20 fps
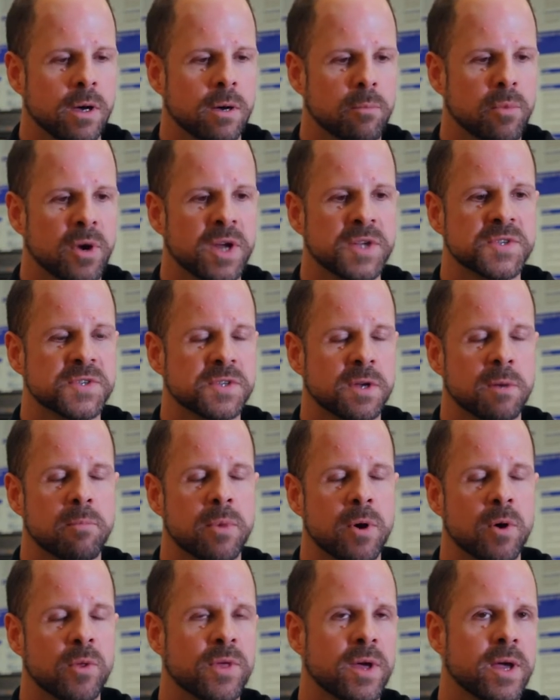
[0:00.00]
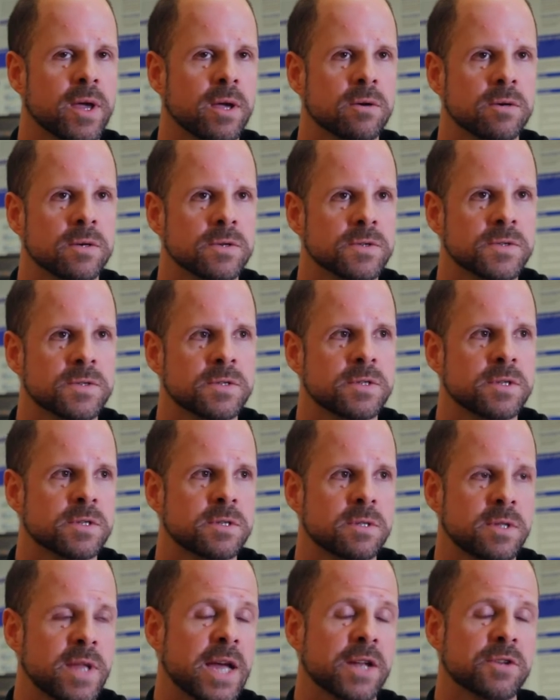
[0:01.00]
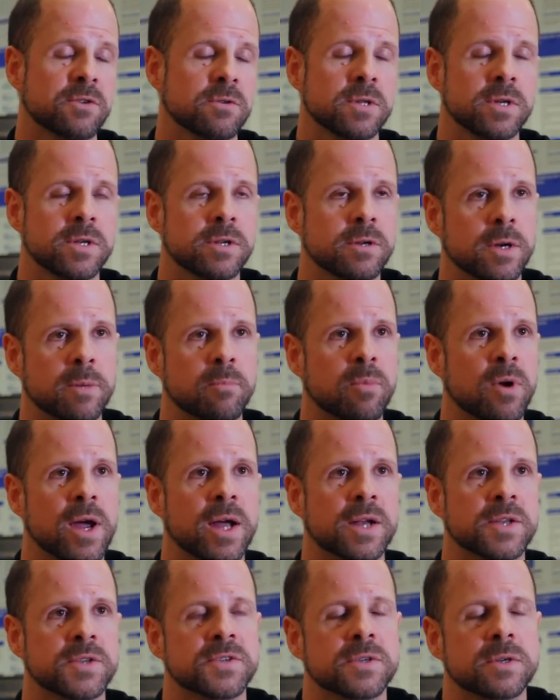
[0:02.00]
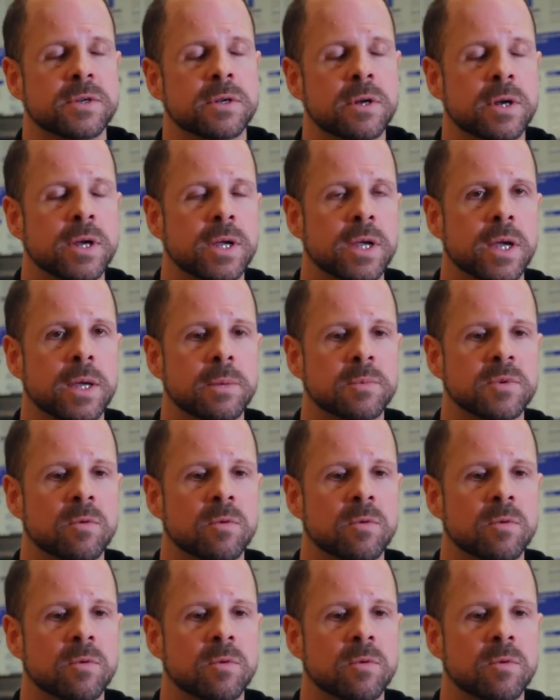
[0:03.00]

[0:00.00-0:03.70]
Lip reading: braces on both ankles just naturally during practice or during games or